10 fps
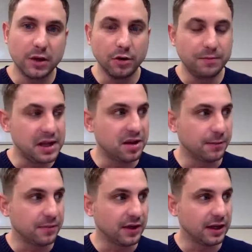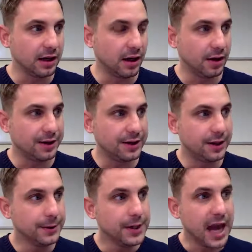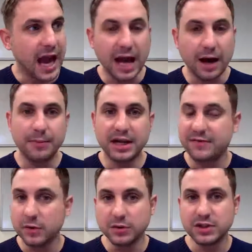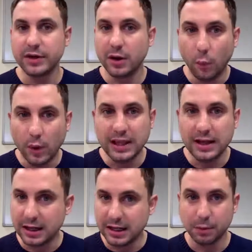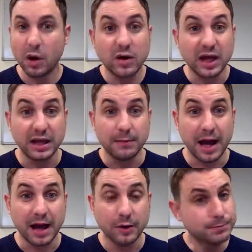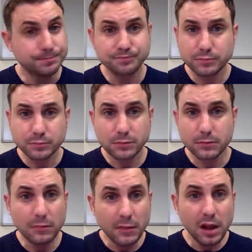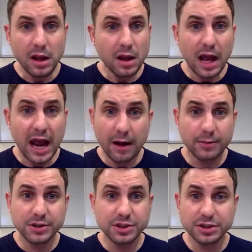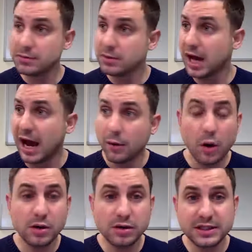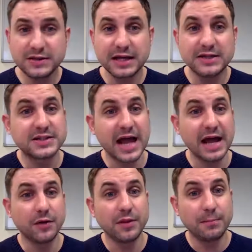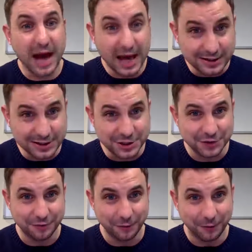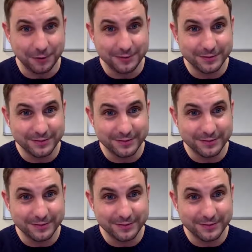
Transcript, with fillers: it could be something like how many, if you're doing a weekly blog email, how much, how long did they stay on the page for?